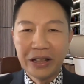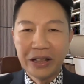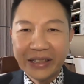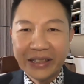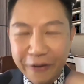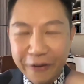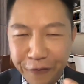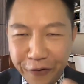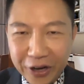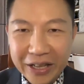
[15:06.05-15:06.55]

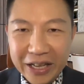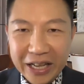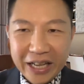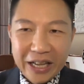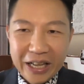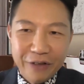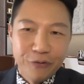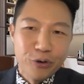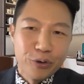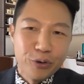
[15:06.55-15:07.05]
differently
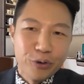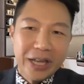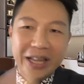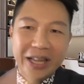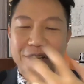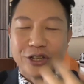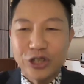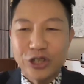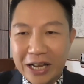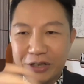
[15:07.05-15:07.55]
if you get
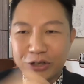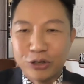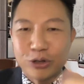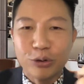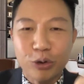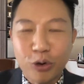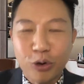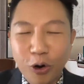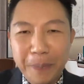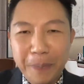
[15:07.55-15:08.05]
a chance to
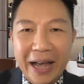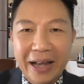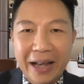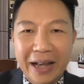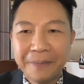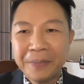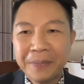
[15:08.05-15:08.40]
go back